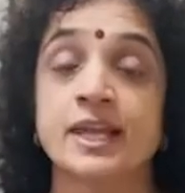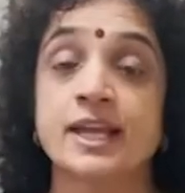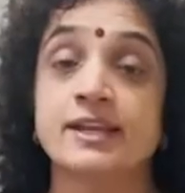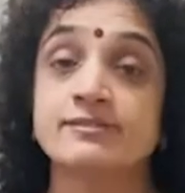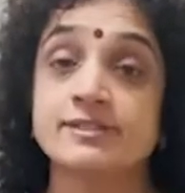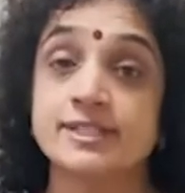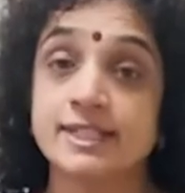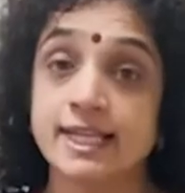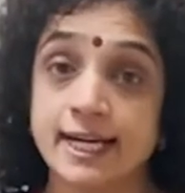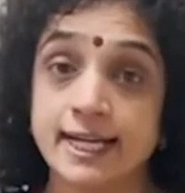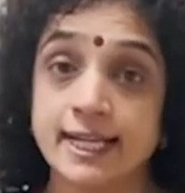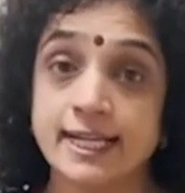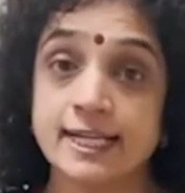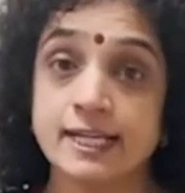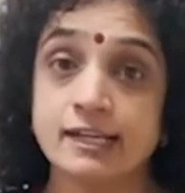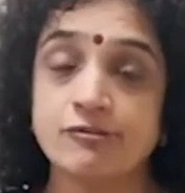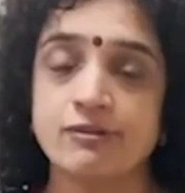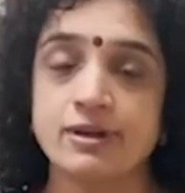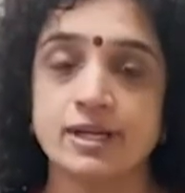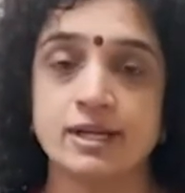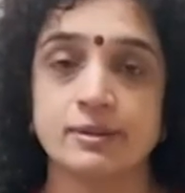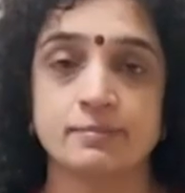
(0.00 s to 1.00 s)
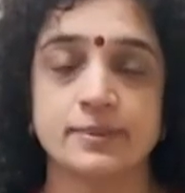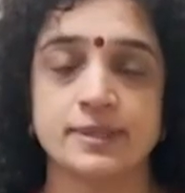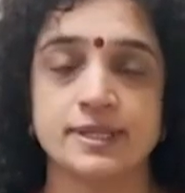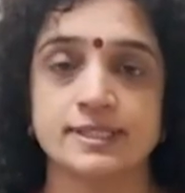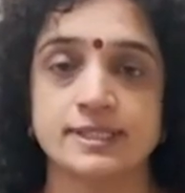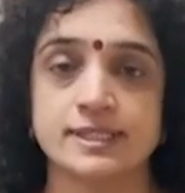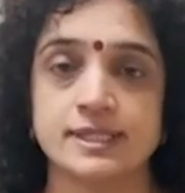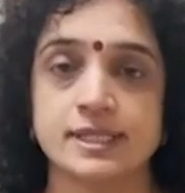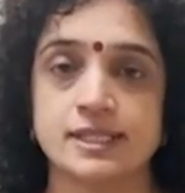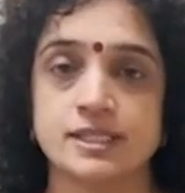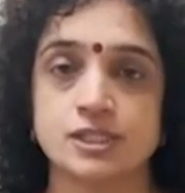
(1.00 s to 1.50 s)
If suddenly when a
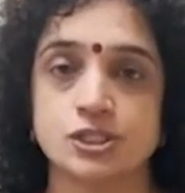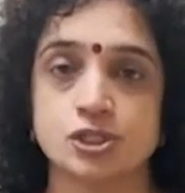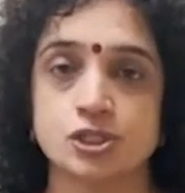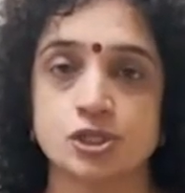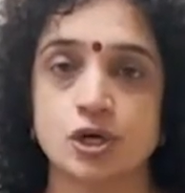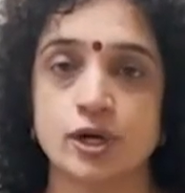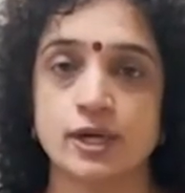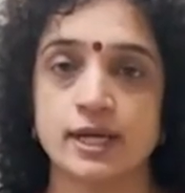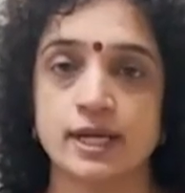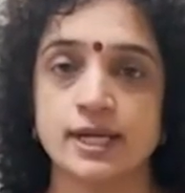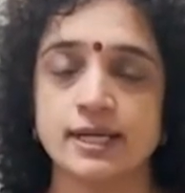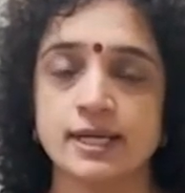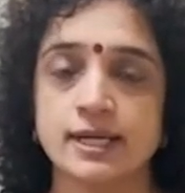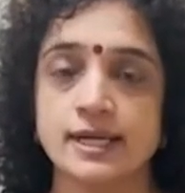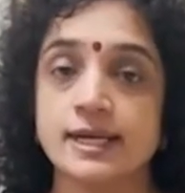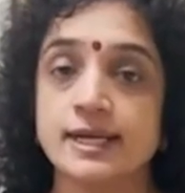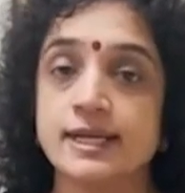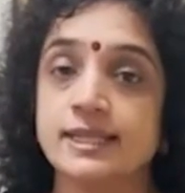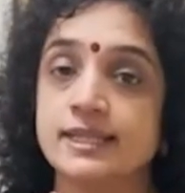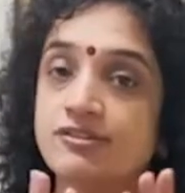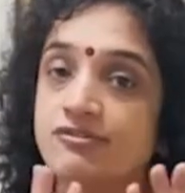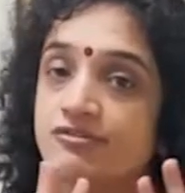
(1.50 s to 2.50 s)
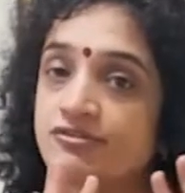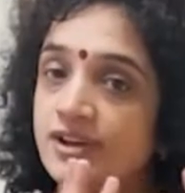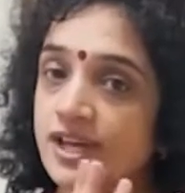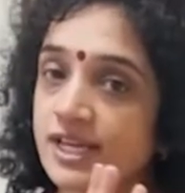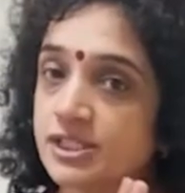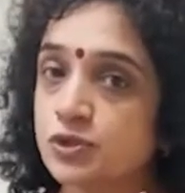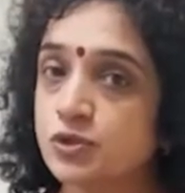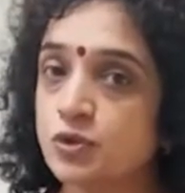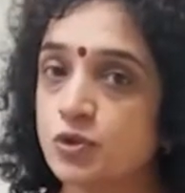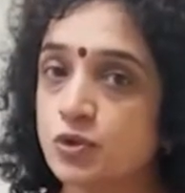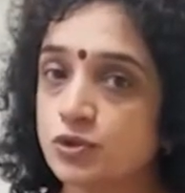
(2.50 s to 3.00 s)
person is talking, the
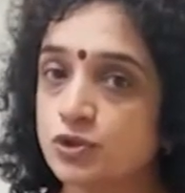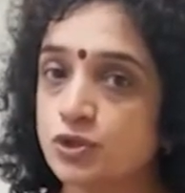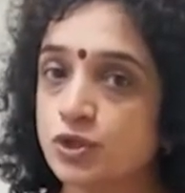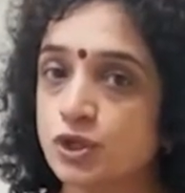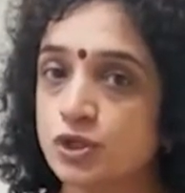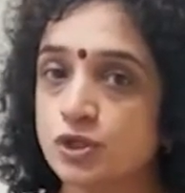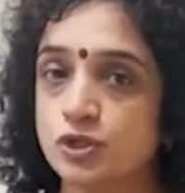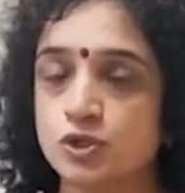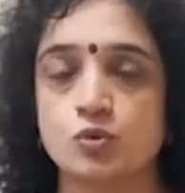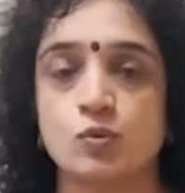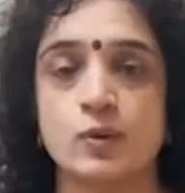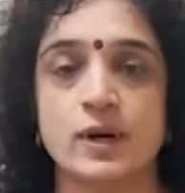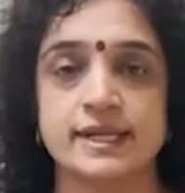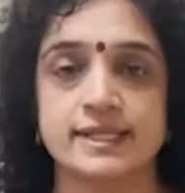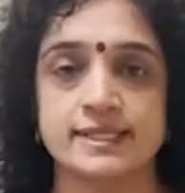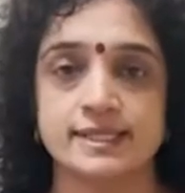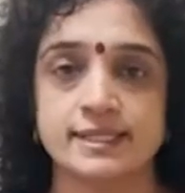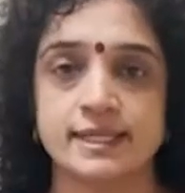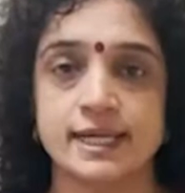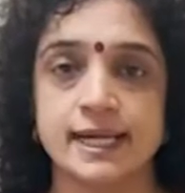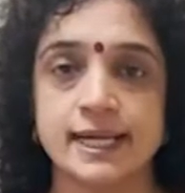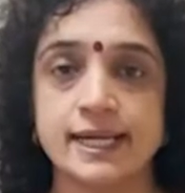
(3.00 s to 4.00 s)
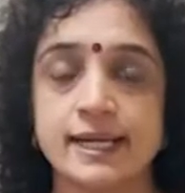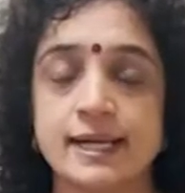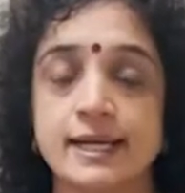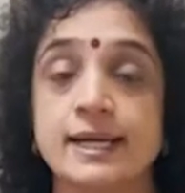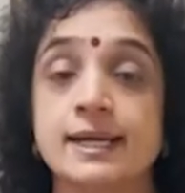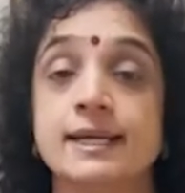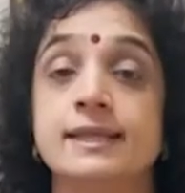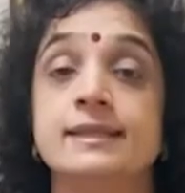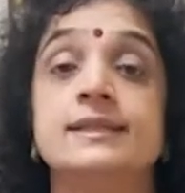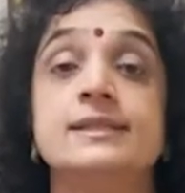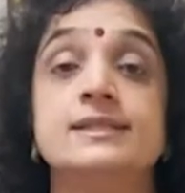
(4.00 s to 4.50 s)
face goes on to one side,
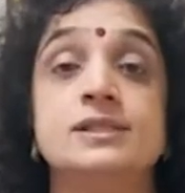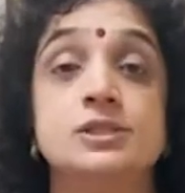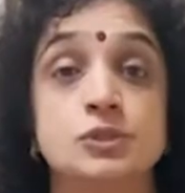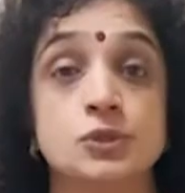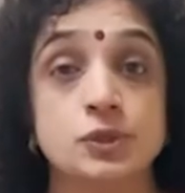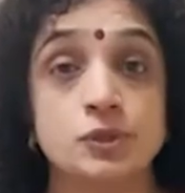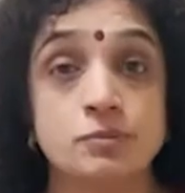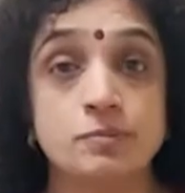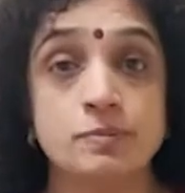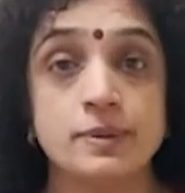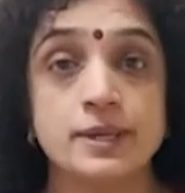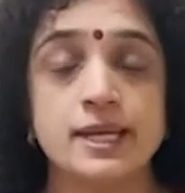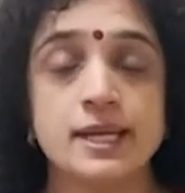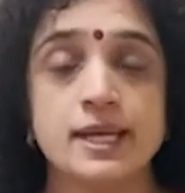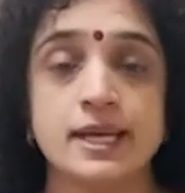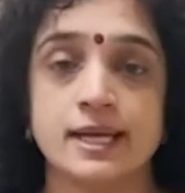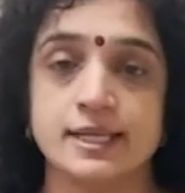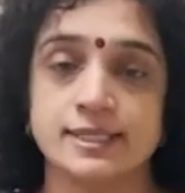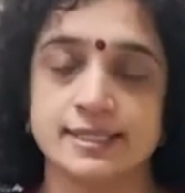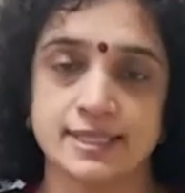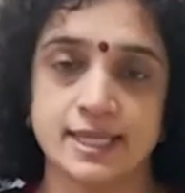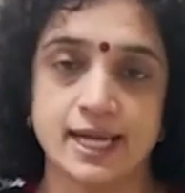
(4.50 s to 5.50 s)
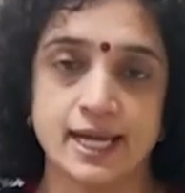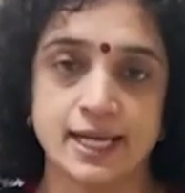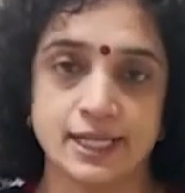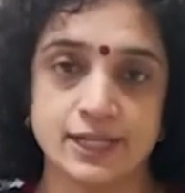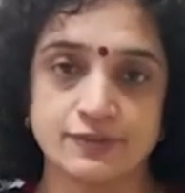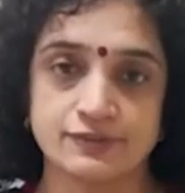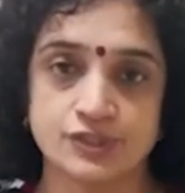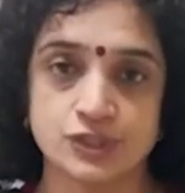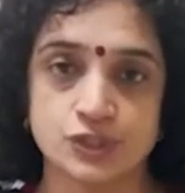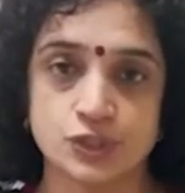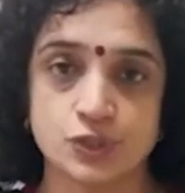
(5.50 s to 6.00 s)
this could be a
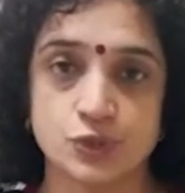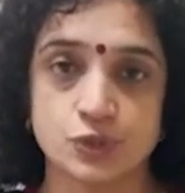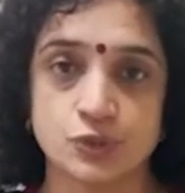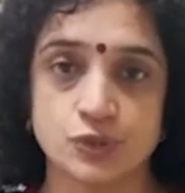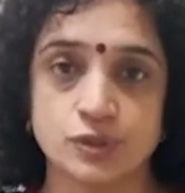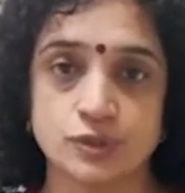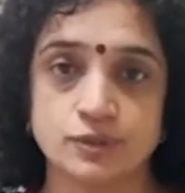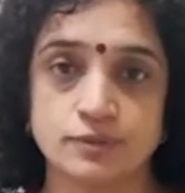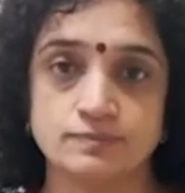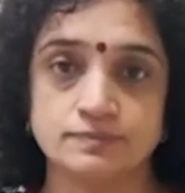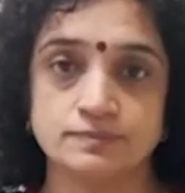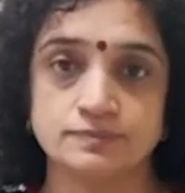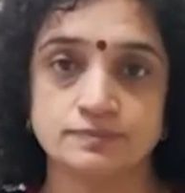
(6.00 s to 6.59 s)
sign of stroke.